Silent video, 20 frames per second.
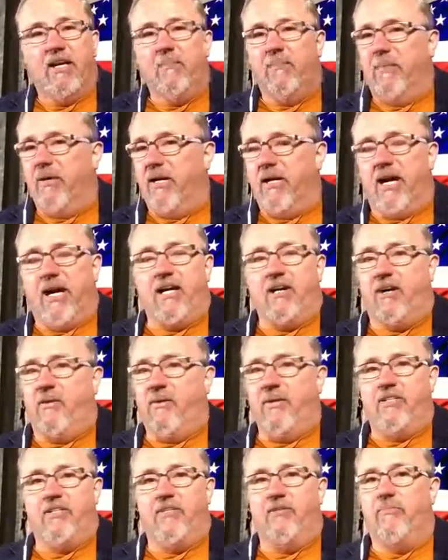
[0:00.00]
but I go
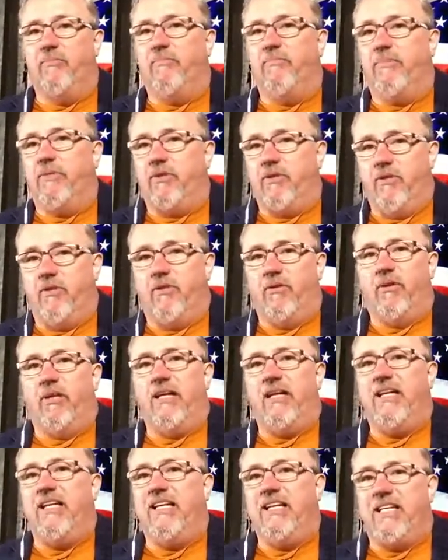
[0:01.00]
into pure
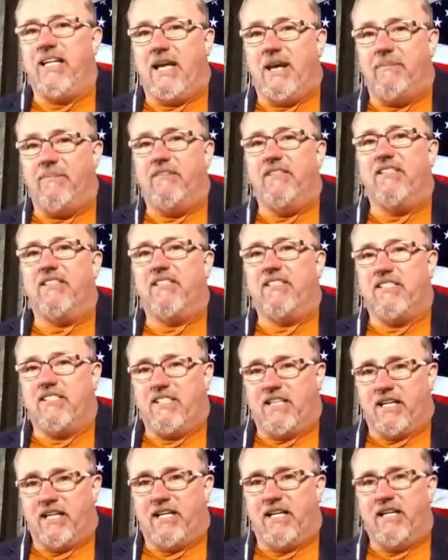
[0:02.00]
in-depth
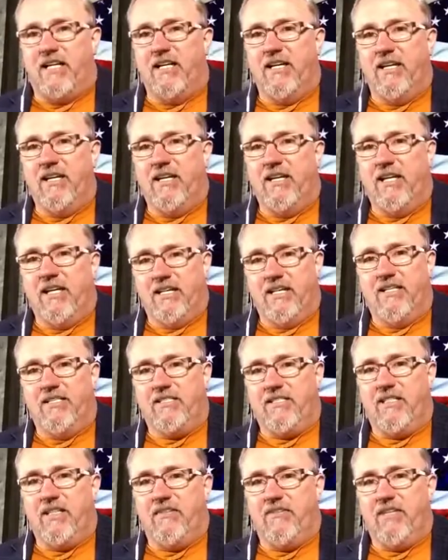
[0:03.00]
study in
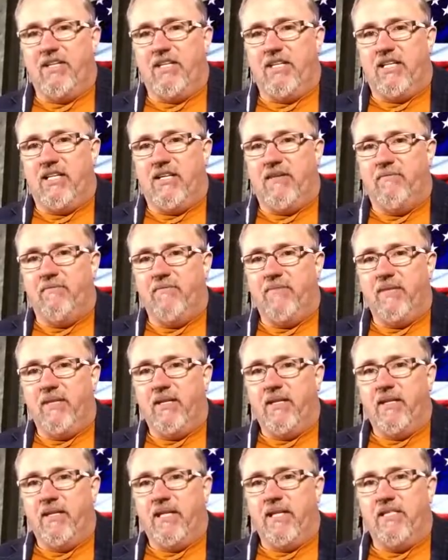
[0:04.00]
this DVD.
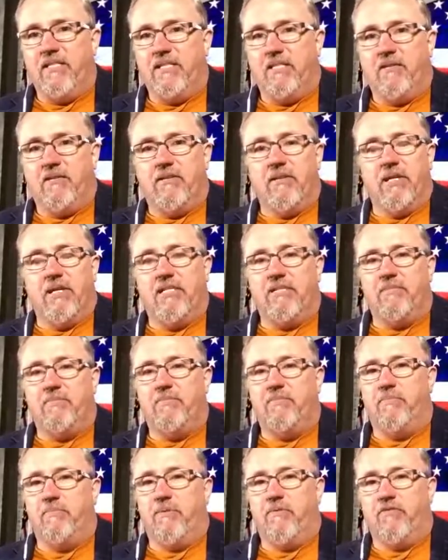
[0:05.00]
It's
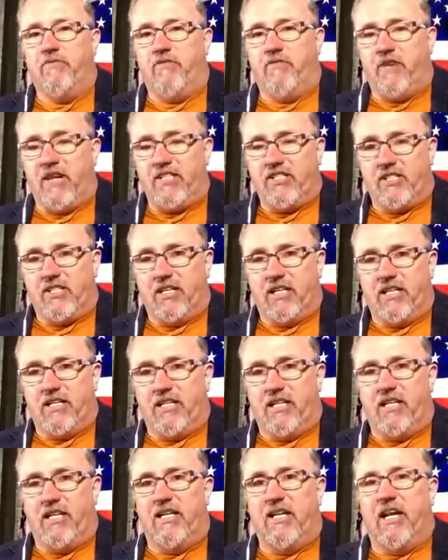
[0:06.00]
professionally
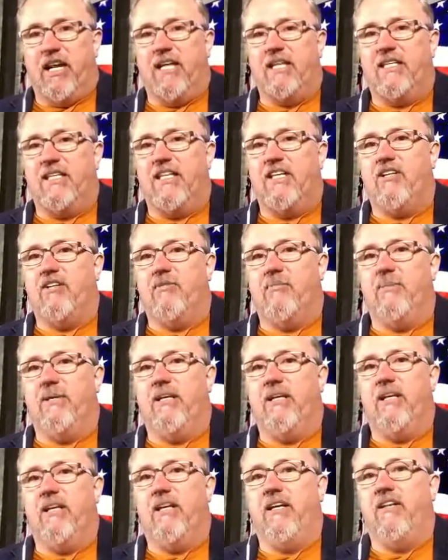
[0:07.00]
done. I think
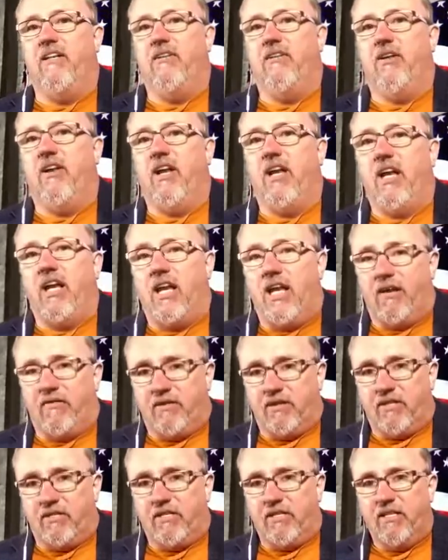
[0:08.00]
you'll love
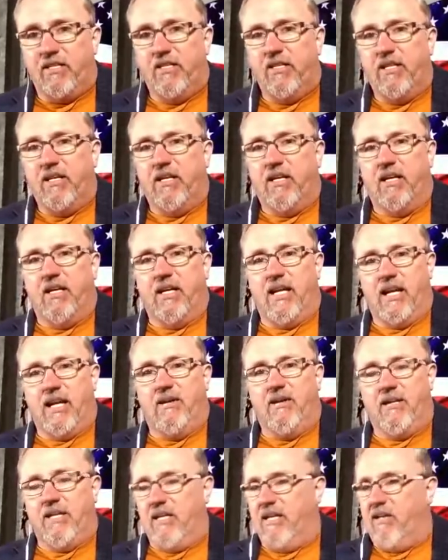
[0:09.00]
it,
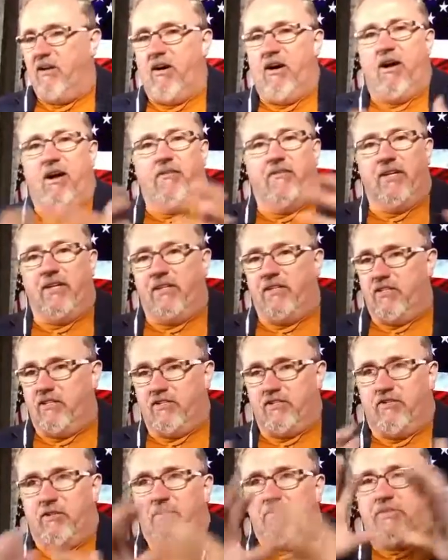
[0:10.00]
and all of it. The
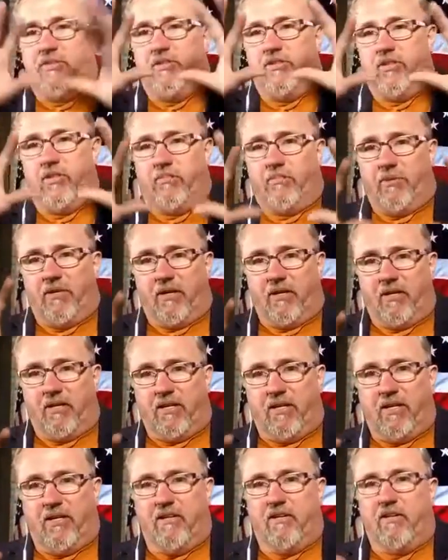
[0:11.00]
scriptures are put on
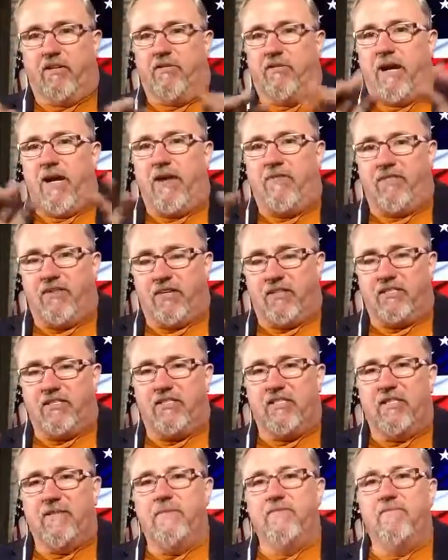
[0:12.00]
there, the graphics,